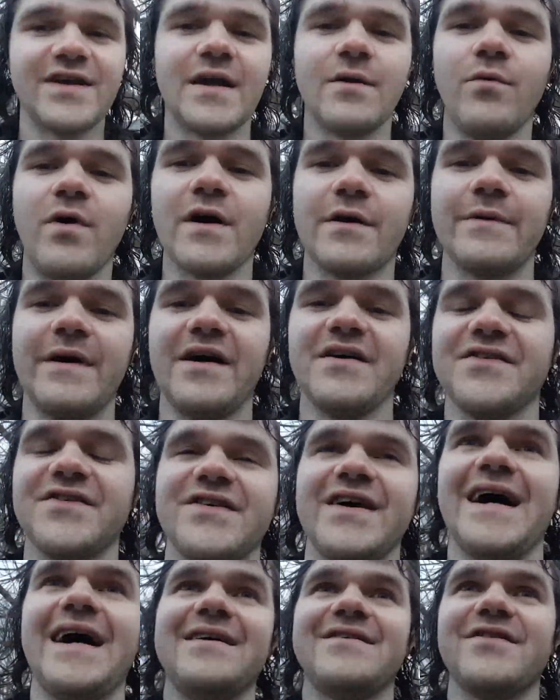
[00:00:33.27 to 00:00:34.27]
kind of walking around
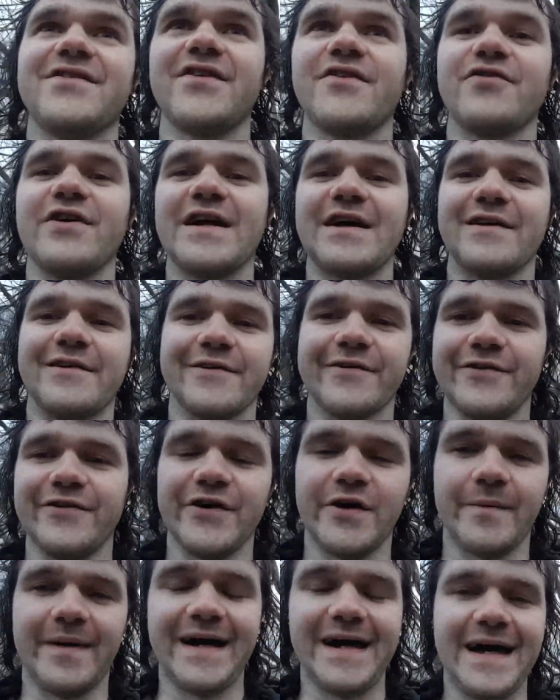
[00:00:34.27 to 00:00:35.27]
outside just to try to
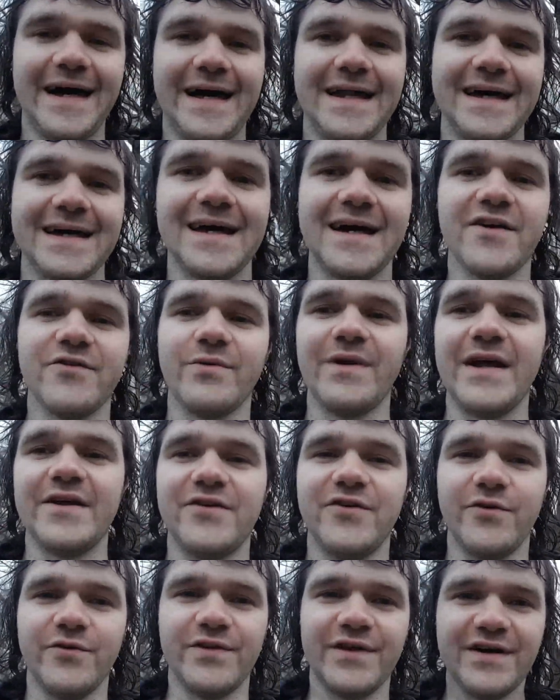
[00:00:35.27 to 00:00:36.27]
clear my head, I guess, while I
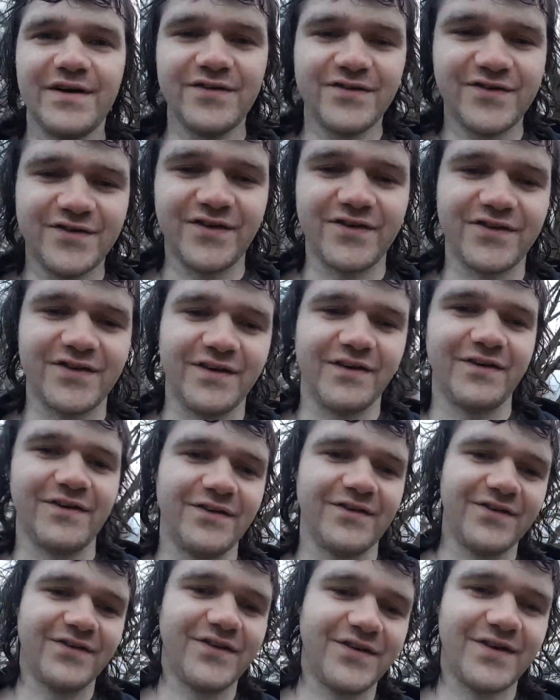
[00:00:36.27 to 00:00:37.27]
do this, just
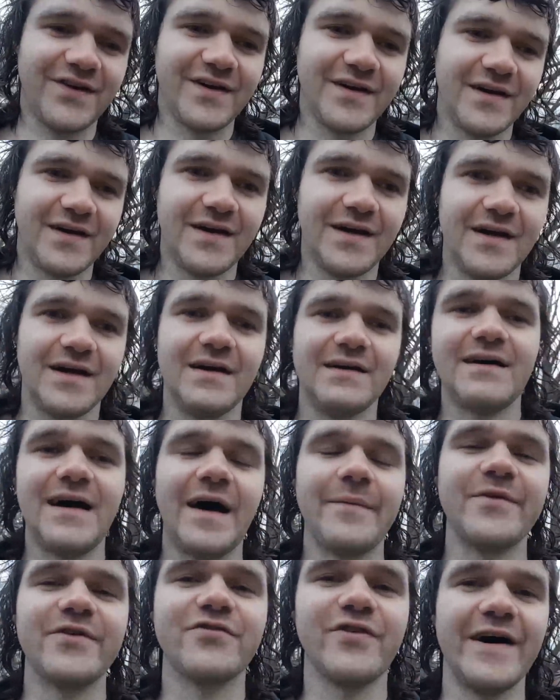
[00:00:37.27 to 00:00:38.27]
because
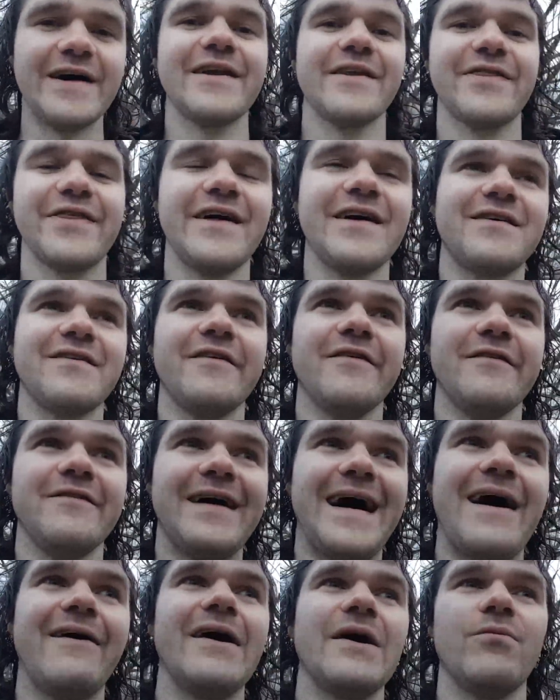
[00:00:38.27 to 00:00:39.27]
I've been trying to think of
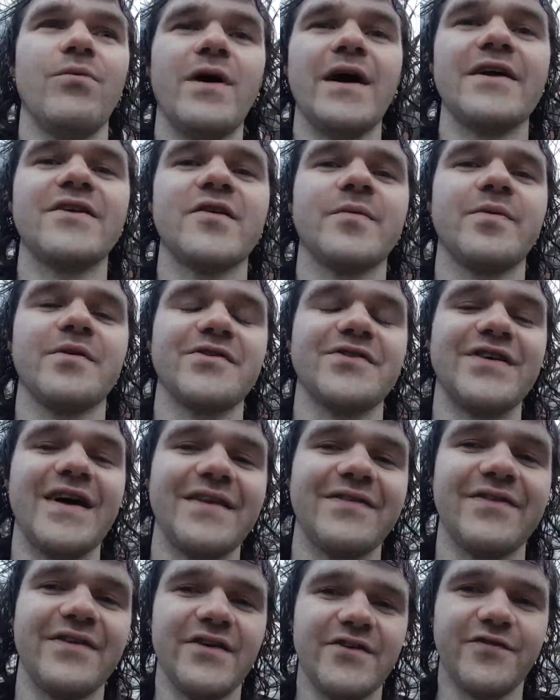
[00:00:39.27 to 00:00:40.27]
how I wanted to
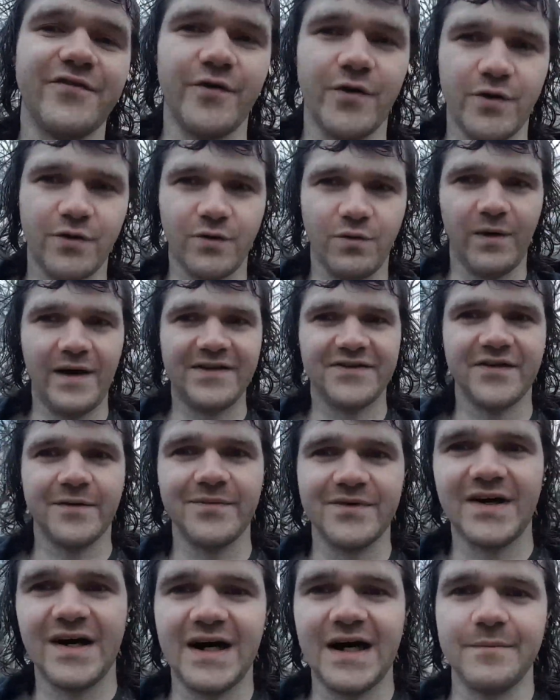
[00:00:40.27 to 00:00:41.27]
present this for quite
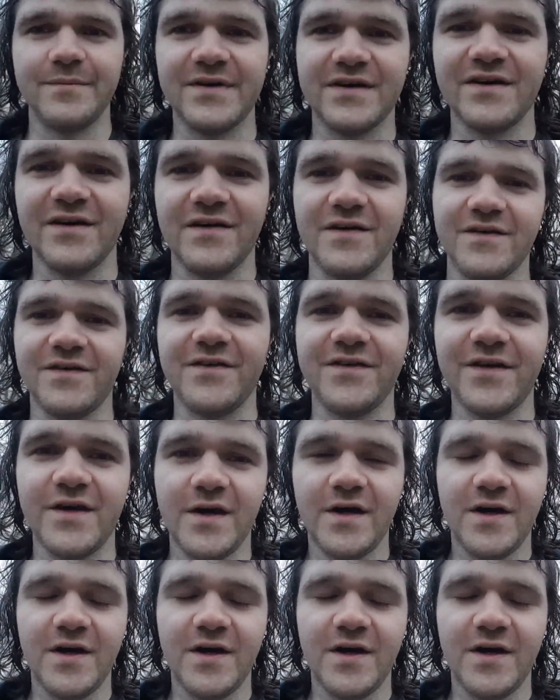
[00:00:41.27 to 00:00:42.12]
some time, because,